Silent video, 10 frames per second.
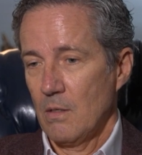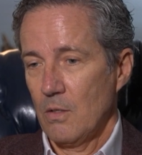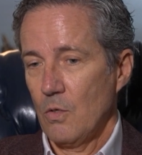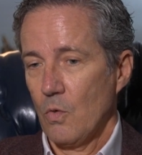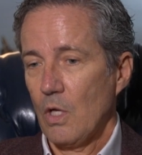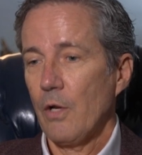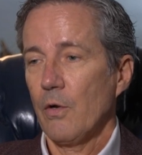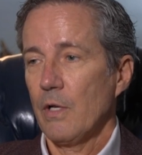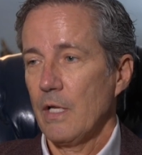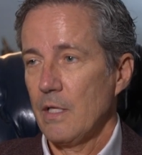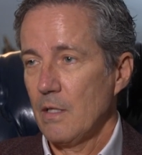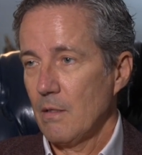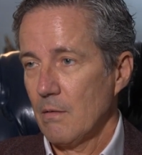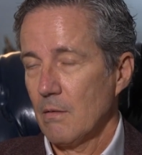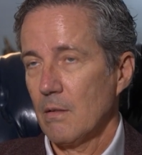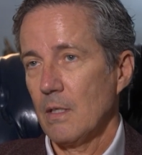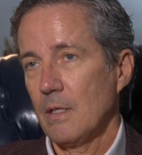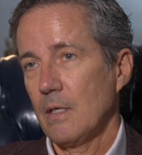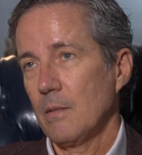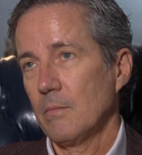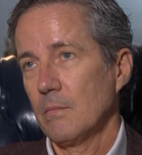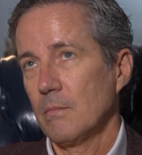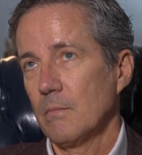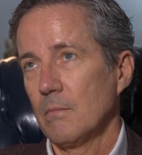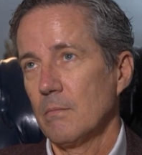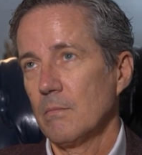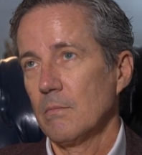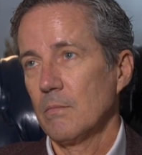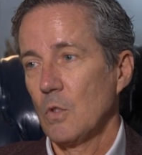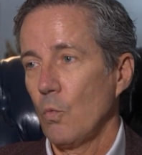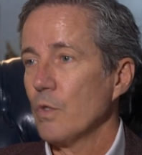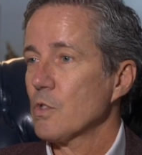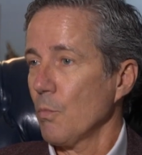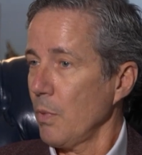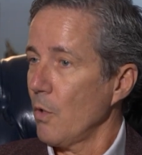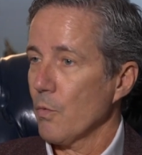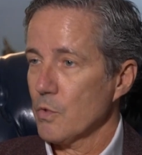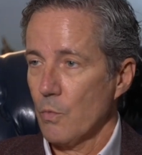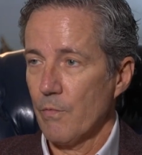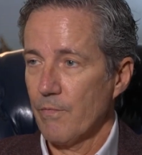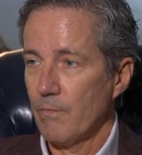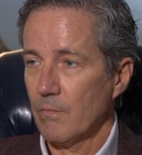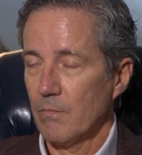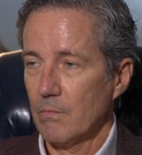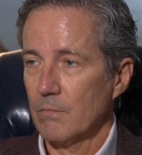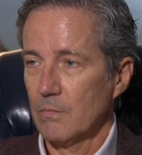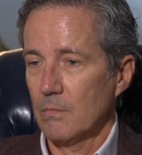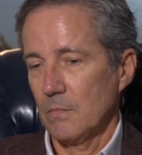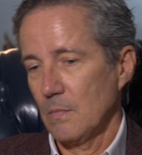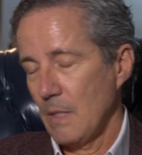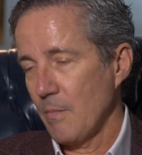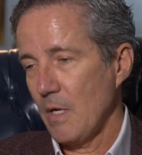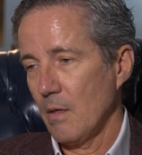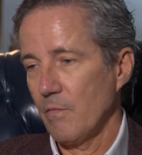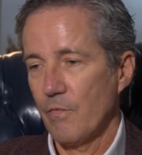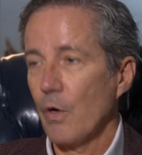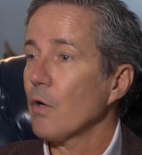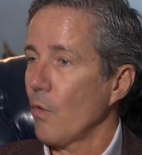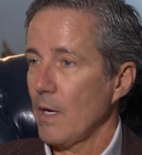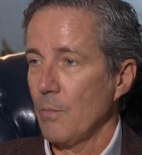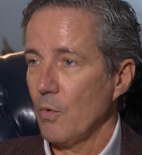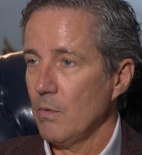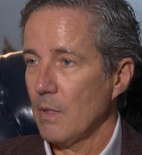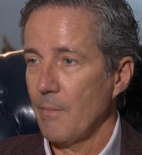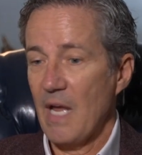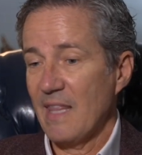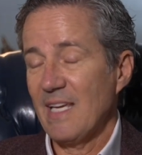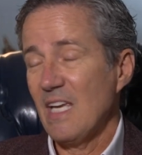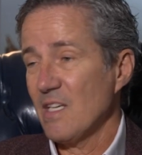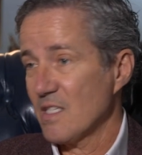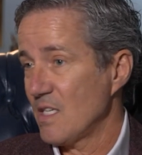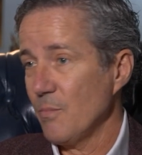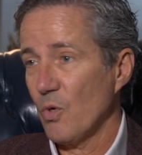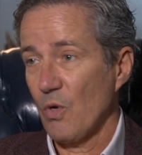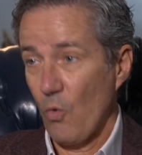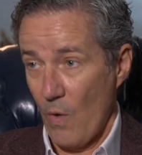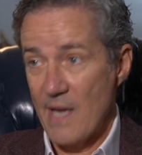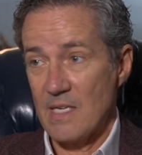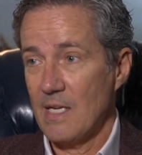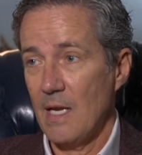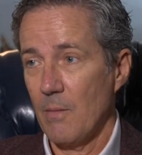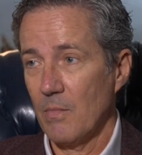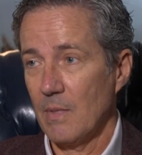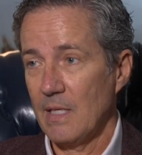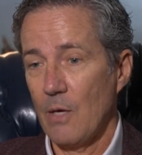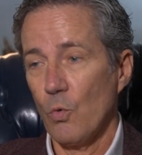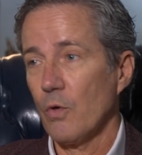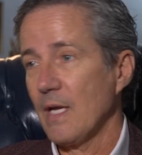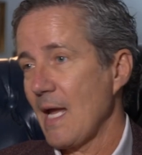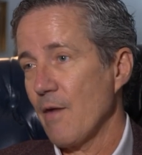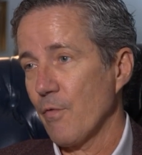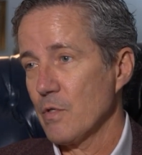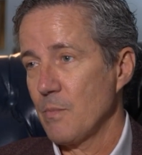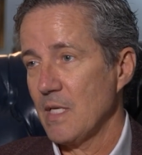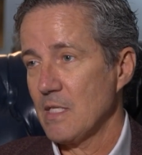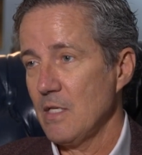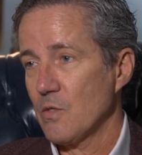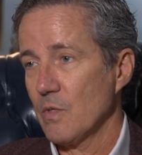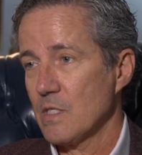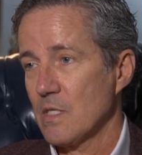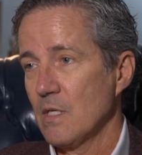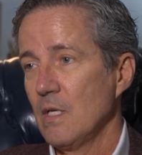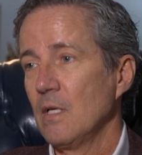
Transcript: you know, clearly the whistleblowers were, very credible. I mean, I think he had assembled a great team, and they were looking out for his best interest,